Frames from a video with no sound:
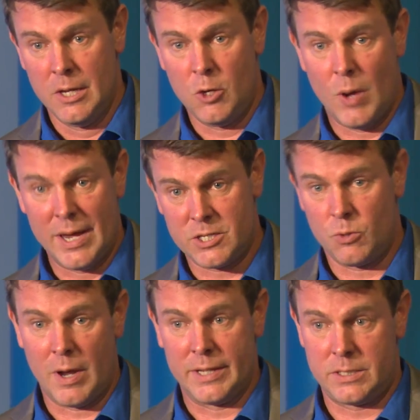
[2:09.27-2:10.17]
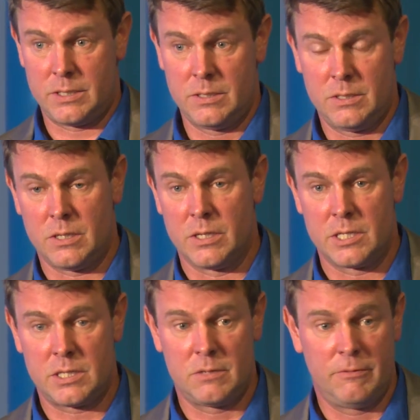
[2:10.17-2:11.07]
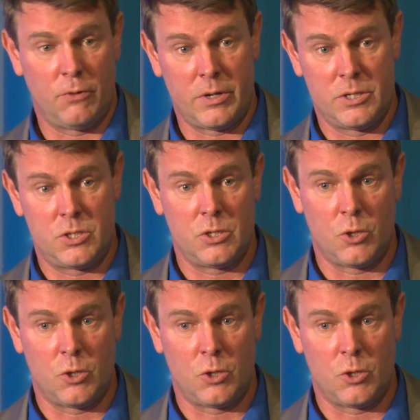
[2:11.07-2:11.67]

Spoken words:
who has the rights to this footage,